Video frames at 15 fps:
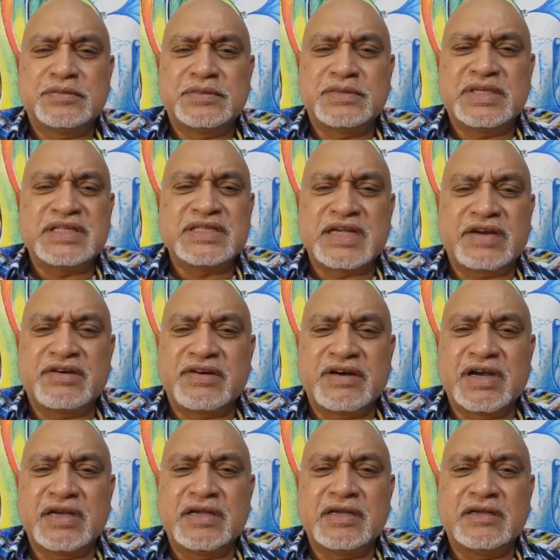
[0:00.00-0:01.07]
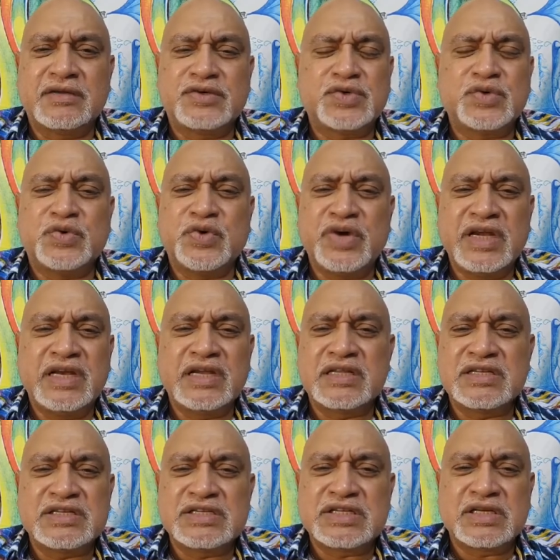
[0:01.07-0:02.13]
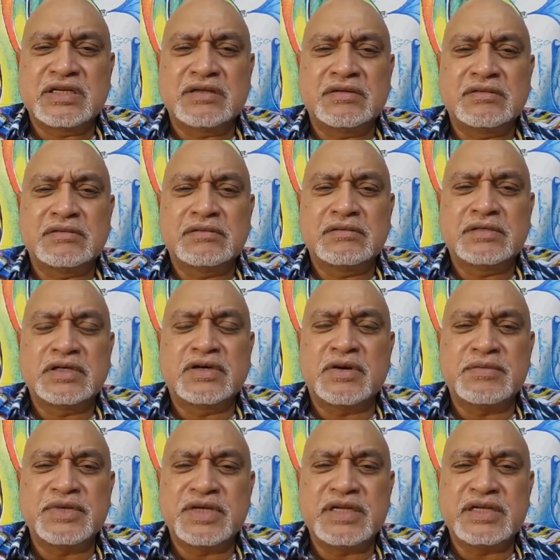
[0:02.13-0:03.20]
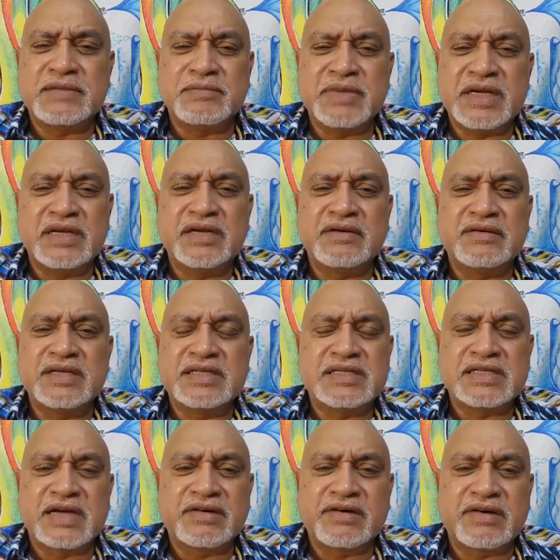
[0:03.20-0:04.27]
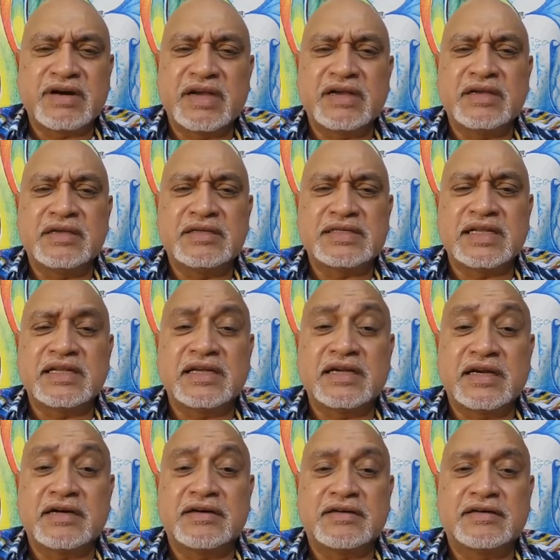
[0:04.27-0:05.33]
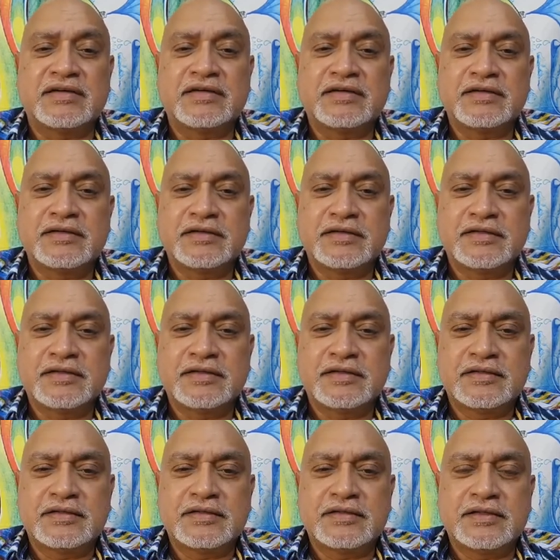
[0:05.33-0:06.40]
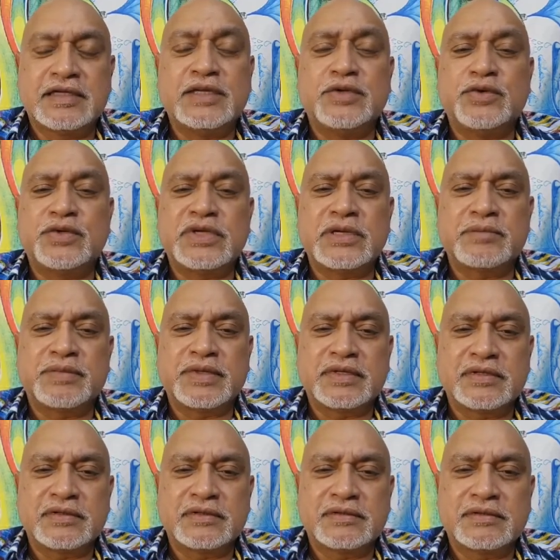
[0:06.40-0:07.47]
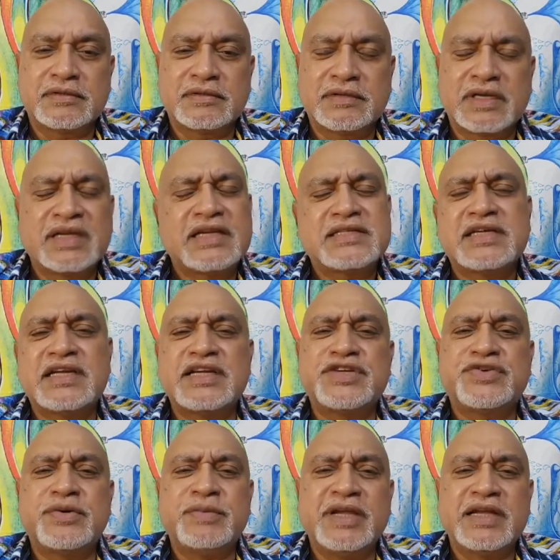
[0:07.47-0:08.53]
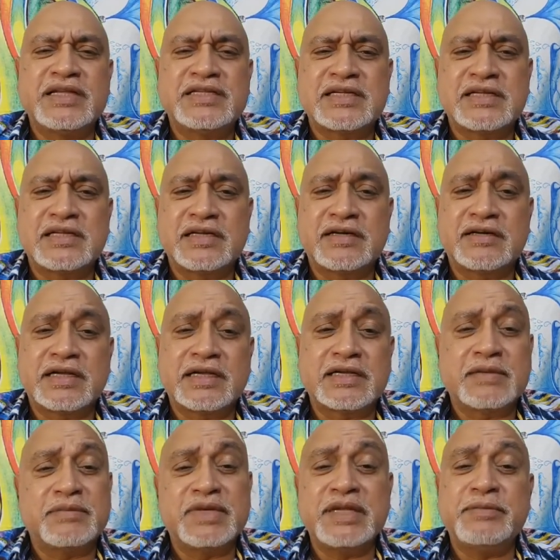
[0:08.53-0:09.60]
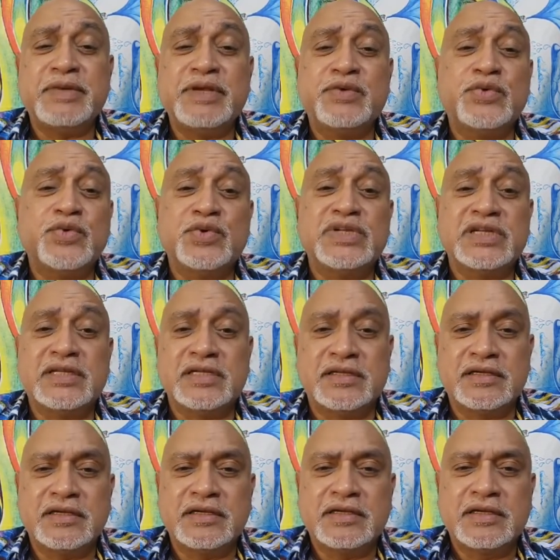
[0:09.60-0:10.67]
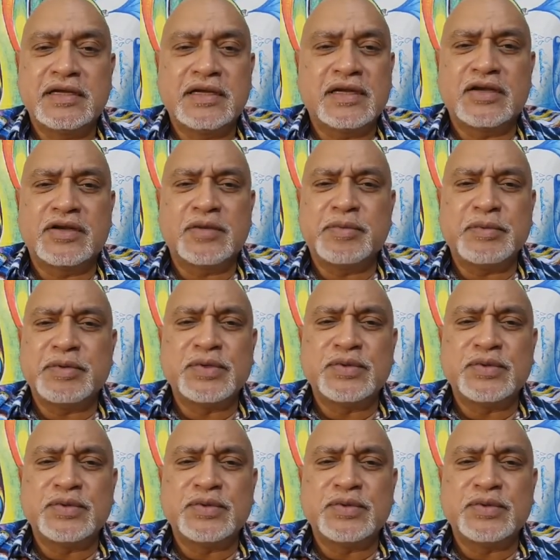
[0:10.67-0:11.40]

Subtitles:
in Sangre Grande through rain and sun to come to Mandir in Sangre Grande, Santnagar, Hindu temple. And there's a history behind Santnagar that I'm deeply rooted in. A lot of people